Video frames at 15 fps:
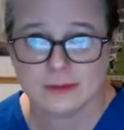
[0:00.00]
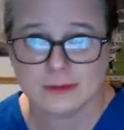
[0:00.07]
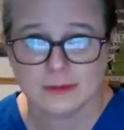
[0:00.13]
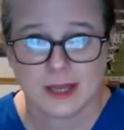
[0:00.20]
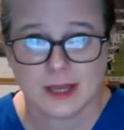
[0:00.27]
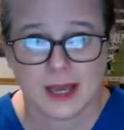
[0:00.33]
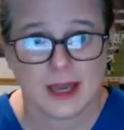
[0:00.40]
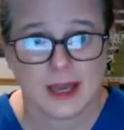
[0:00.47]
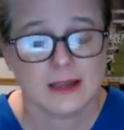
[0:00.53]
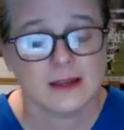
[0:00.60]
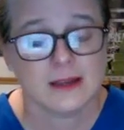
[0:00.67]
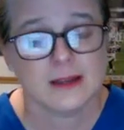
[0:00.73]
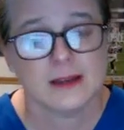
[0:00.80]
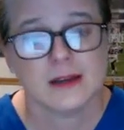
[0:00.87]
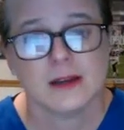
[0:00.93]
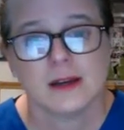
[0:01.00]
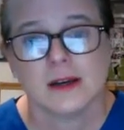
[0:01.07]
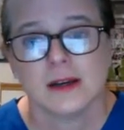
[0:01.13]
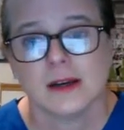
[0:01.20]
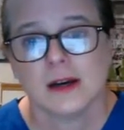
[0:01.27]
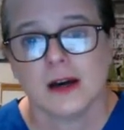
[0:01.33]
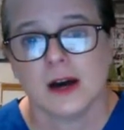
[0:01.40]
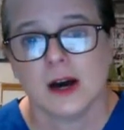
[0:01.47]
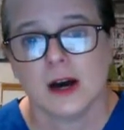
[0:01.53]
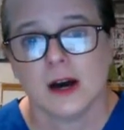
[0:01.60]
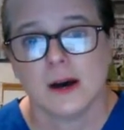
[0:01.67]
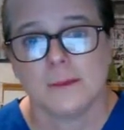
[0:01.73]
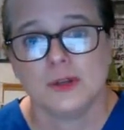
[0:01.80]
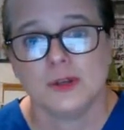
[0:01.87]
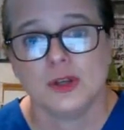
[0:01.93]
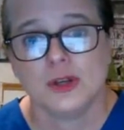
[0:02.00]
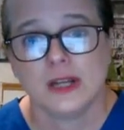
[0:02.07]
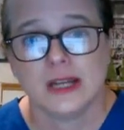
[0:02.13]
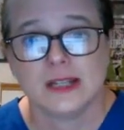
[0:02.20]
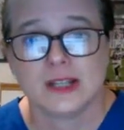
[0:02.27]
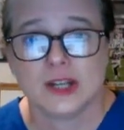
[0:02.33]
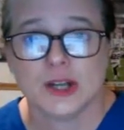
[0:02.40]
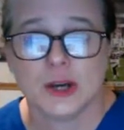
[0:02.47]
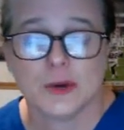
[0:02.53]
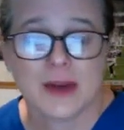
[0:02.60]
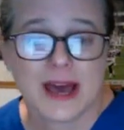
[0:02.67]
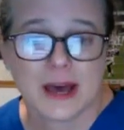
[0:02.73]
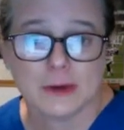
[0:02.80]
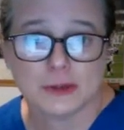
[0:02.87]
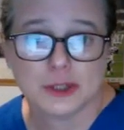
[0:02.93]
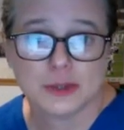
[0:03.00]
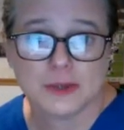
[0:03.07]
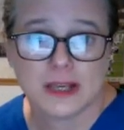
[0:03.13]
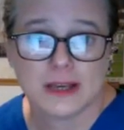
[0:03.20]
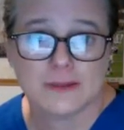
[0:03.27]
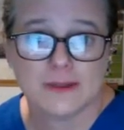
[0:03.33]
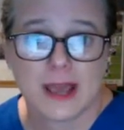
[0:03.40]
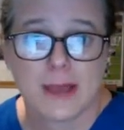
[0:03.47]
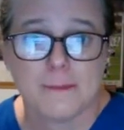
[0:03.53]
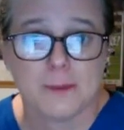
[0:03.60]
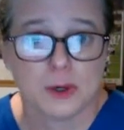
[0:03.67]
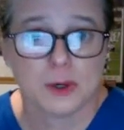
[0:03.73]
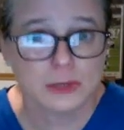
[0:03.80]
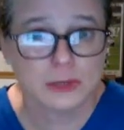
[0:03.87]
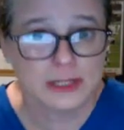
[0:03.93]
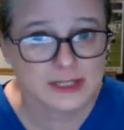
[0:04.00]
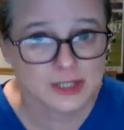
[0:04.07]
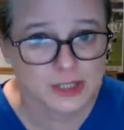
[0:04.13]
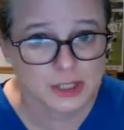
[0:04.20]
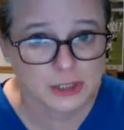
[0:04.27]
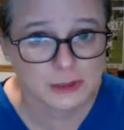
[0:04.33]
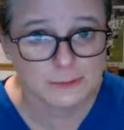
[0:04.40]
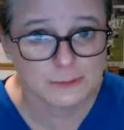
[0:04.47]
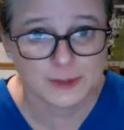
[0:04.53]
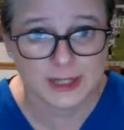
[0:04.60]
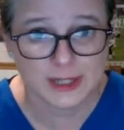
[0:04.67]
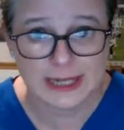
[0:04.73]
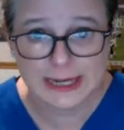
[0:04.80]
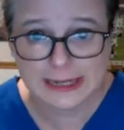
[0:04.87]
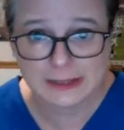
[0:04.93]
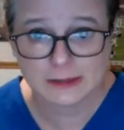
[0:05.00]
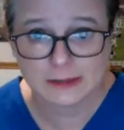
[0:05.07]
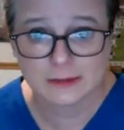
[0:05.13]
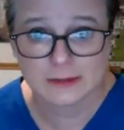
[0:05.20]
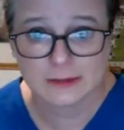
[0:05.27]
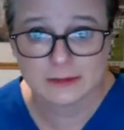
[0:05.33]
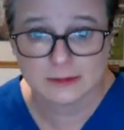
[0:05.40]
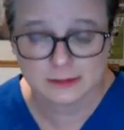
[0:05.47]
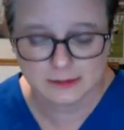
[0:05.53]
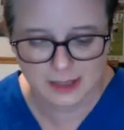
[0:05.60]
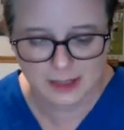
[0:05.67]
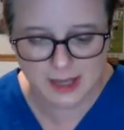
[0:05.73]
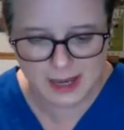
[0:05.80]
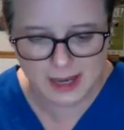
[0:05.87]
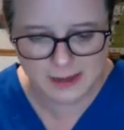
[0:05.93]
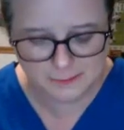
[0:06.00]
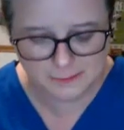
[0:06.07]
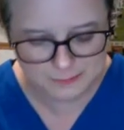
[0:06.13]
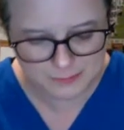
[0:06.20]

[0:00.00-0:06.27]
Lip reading: Okay, you need to know how to give a bolus tube feeding. Okay.